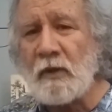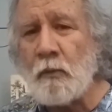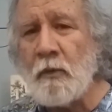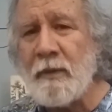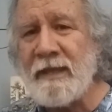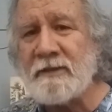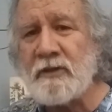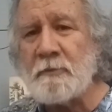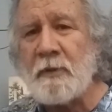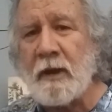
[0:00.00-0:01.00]
when we get to
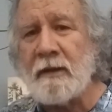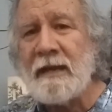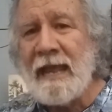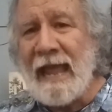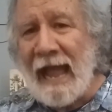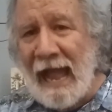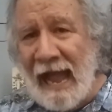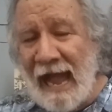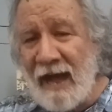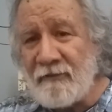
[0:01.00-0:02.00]
the part
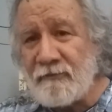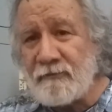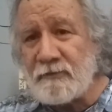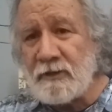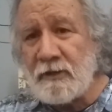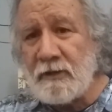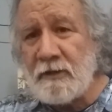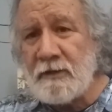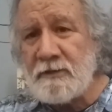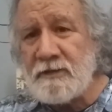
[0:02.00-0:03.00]

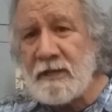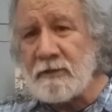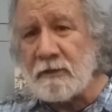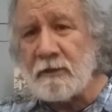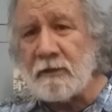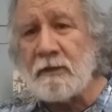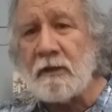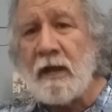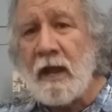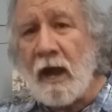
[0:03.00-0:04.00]
after dinner,